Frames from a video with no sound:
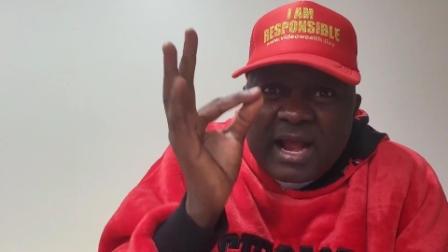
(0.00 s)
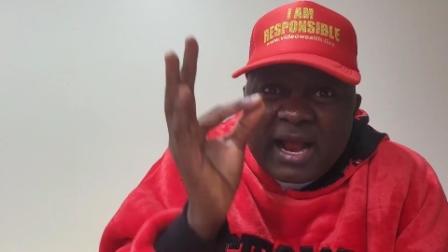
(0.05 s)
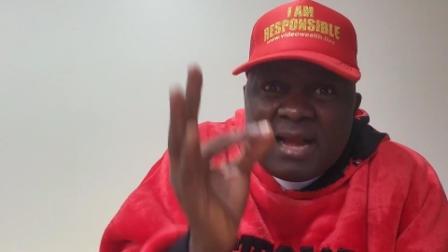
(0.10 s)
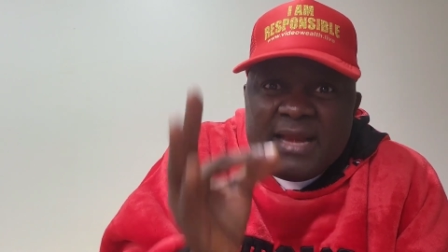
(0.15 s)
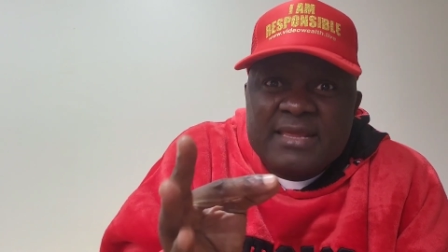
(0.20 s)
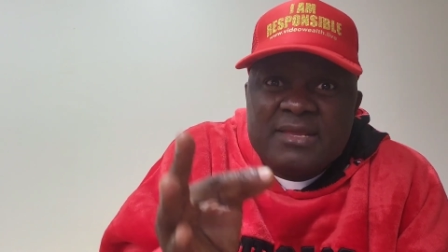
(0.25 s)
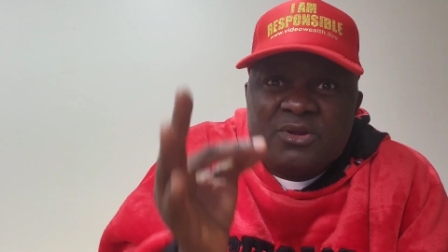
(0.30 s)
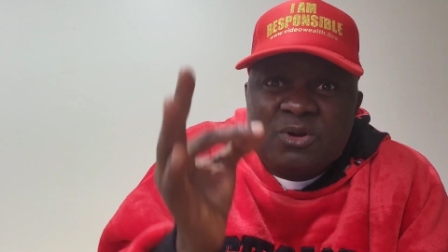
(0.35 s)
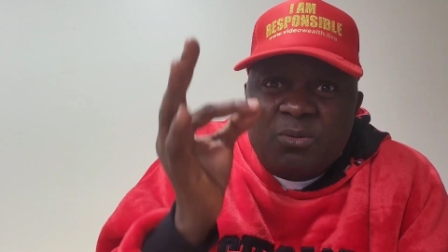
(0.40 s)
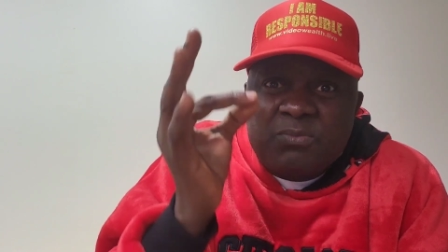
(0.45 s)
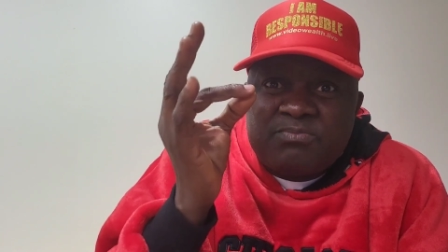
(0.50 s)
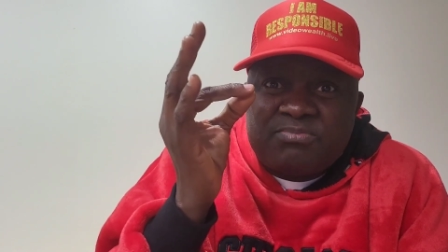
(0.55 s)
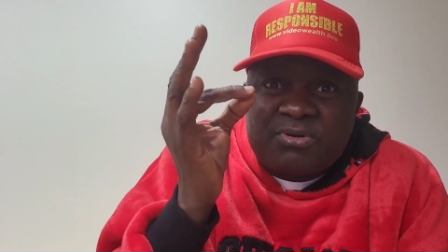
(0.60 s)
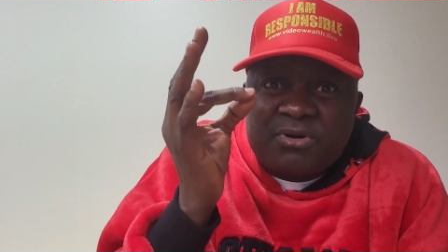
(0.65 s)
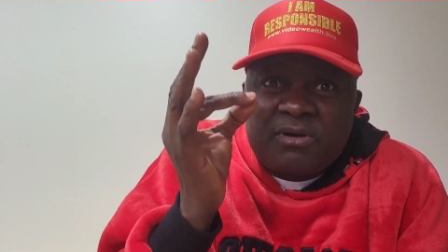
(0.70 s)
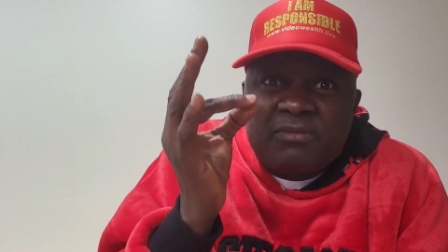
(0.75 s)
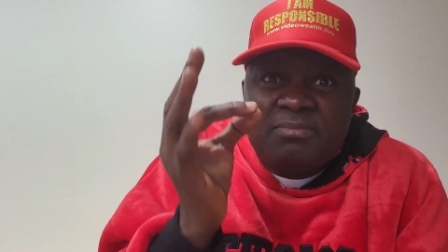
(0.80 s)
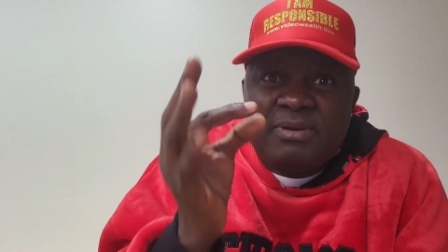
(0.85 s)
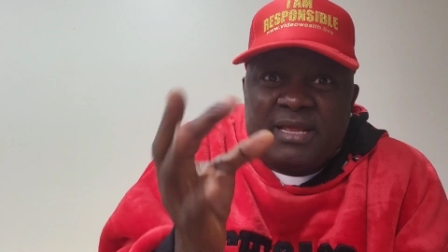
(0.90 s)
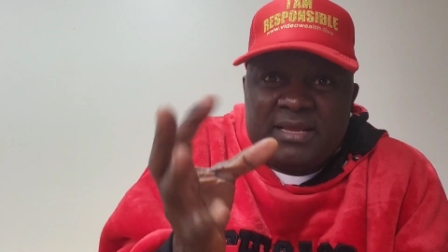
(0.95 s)
carry your
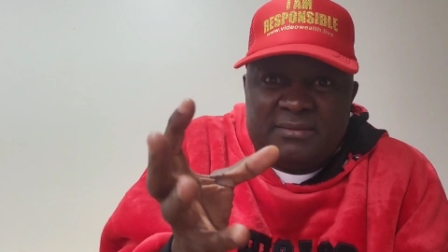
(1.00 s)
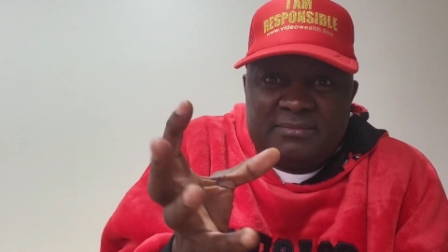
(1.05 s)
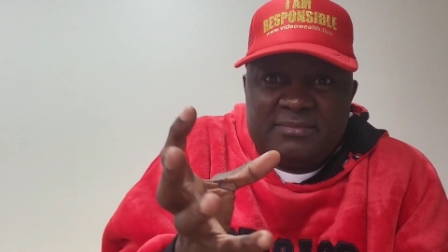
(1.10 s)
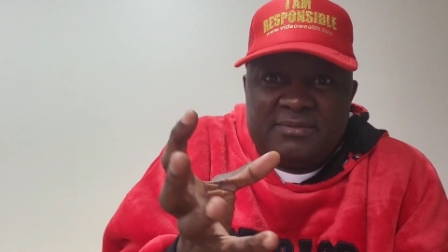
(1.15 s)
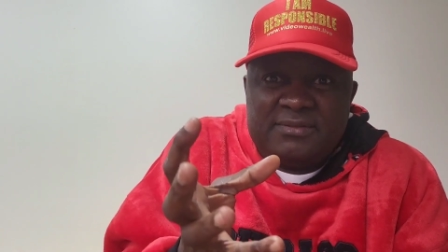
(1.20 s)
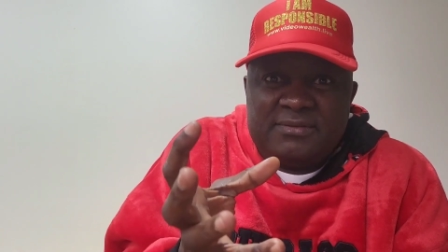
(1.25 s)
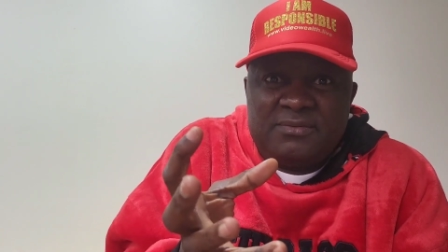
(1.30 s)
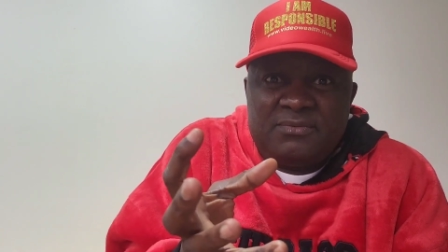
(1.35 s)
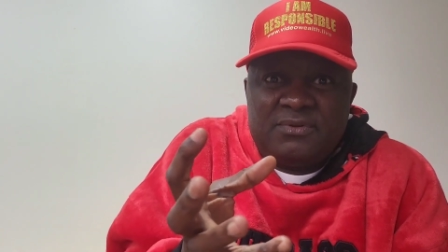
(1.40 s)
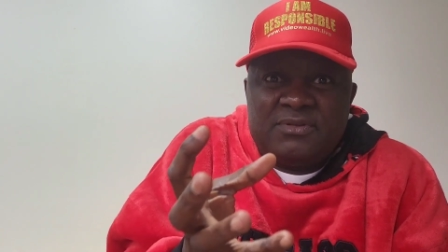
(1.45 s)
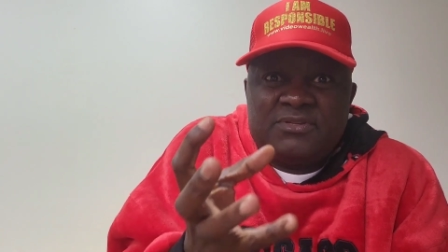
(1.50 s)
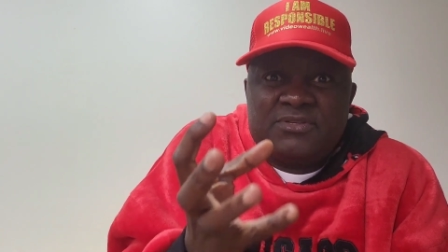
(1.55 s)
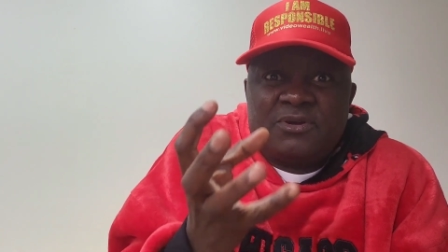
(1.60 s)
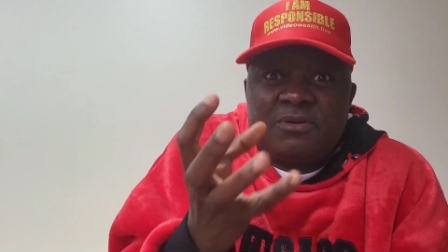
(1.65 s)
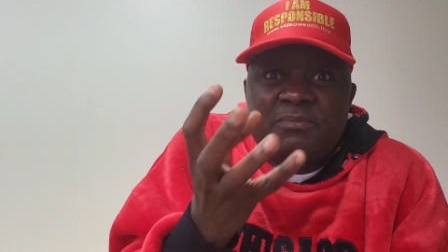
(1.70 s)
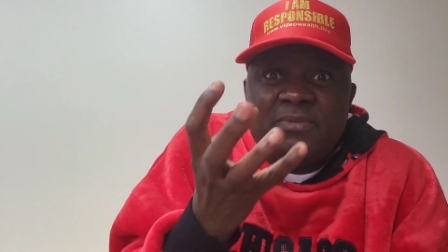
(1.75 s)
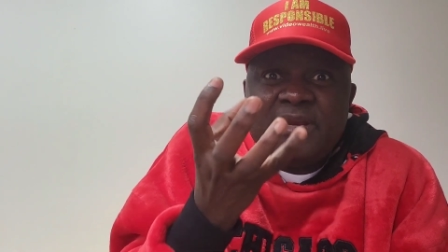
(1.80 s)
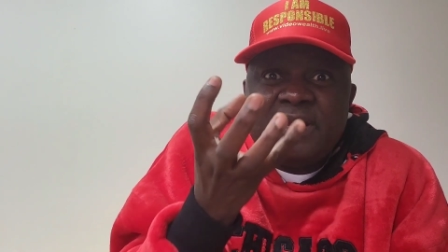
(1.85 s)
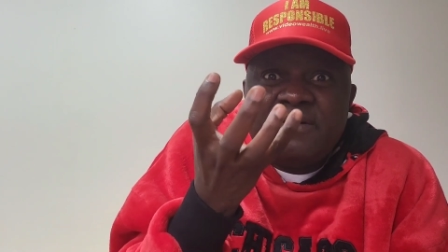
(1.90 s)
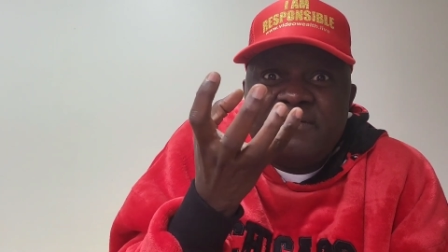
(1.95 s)
problems with
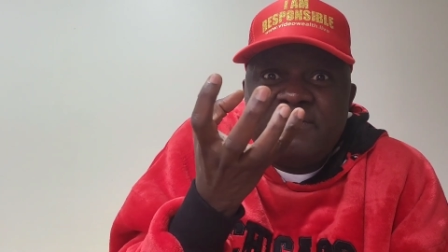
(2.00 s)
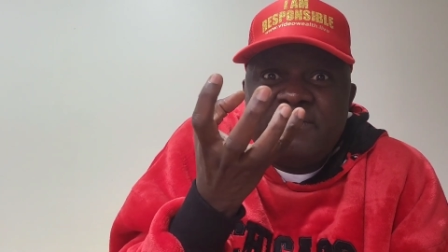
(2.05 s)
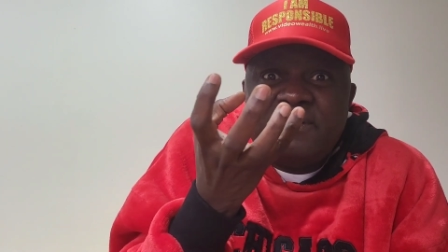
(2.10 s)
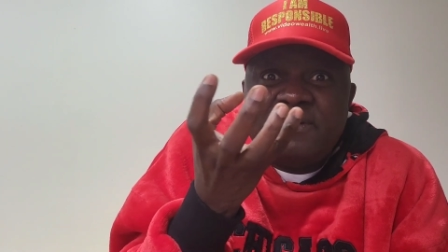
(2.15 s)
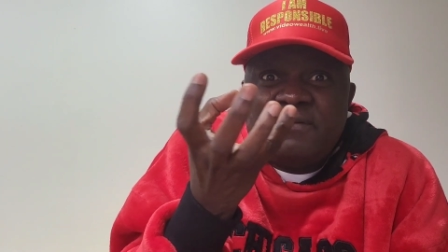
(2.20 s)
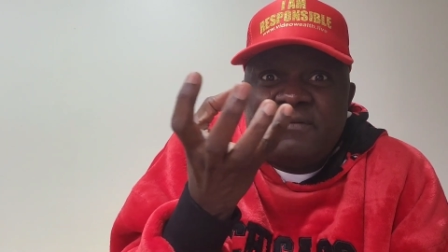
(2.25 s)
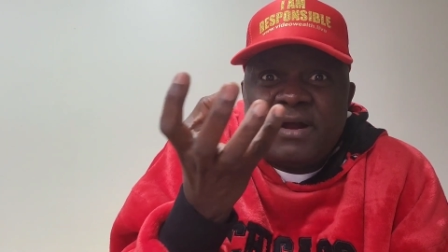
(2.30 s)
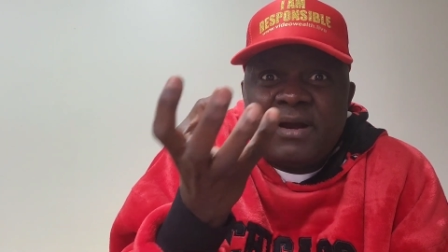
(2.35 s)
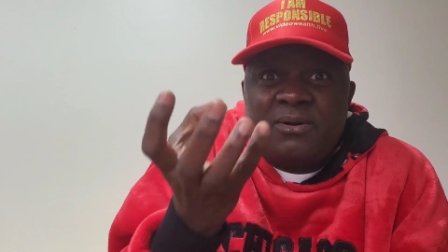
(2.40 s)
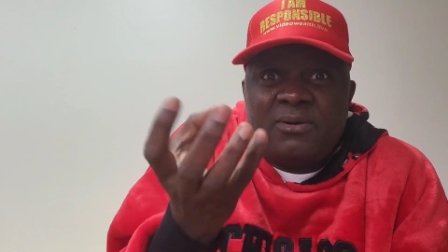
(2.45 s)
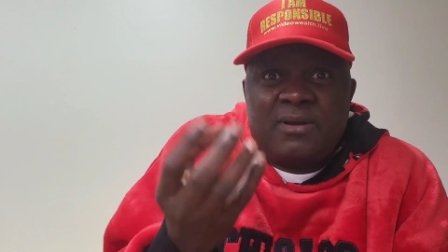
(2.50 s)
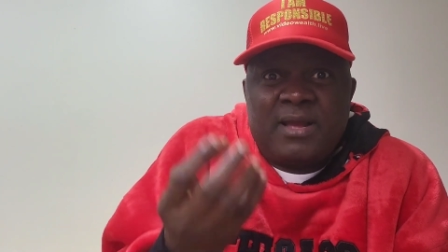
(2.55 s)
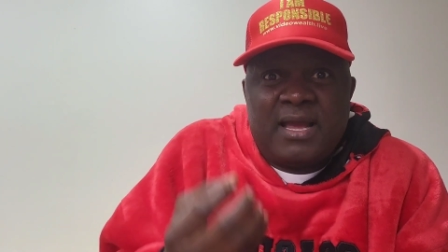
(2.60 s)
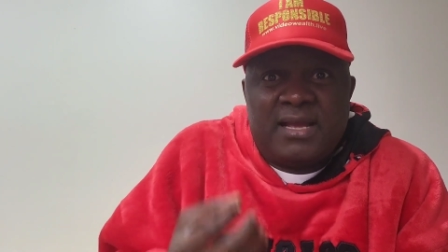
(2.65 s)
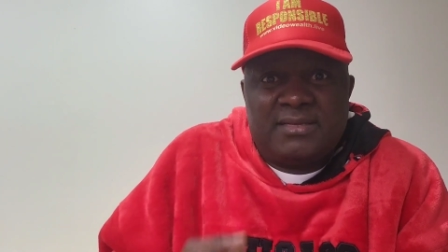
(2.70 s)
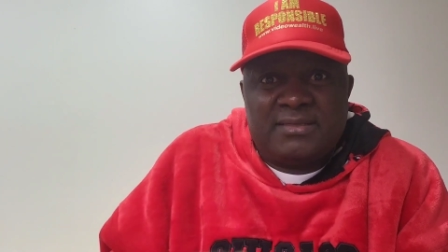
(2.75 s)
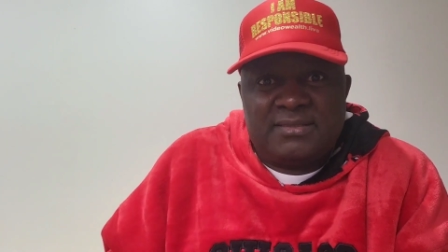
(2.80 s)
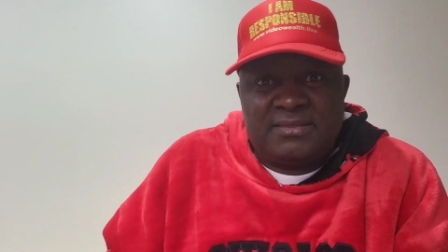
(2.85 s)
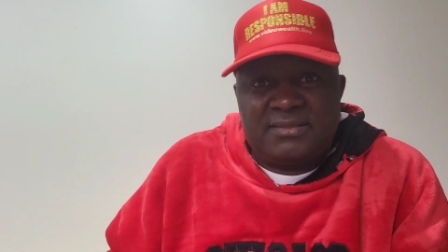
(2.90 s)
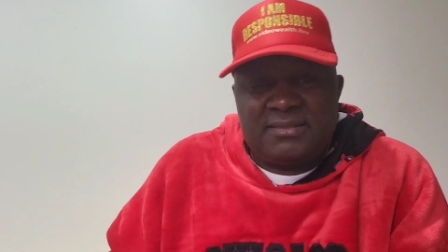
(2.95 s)
some level of
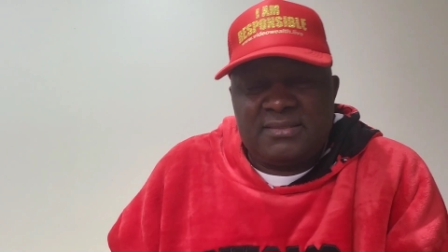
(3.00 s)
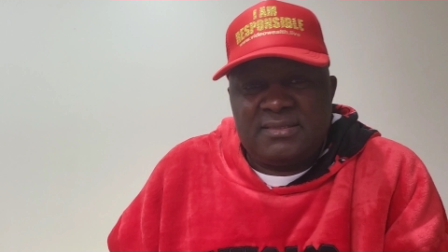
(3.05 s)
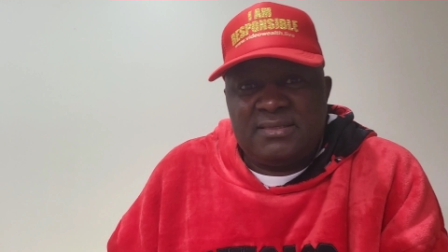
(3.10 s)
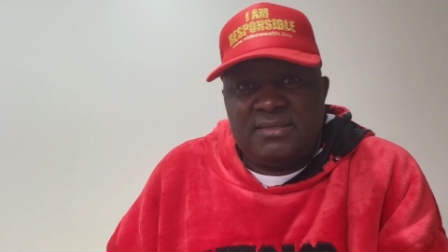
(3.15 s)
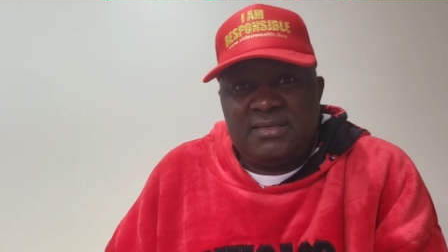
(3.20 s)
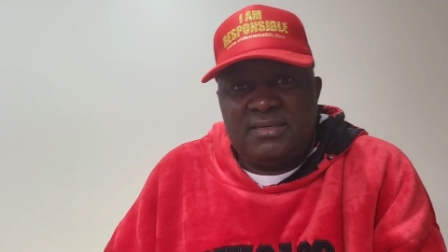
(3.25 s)
arrogance.